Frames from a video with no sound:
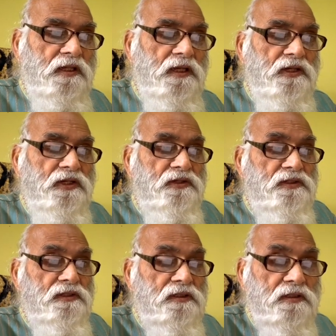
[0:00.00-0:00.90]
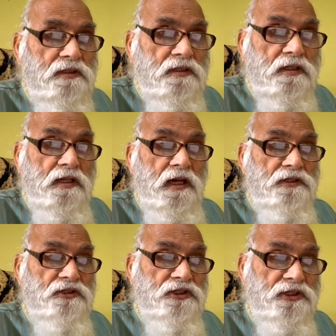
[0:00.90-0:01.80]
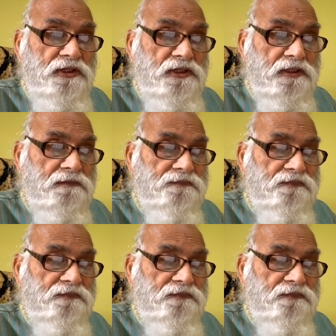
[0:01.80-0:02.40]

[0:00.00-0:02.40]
It is a journey.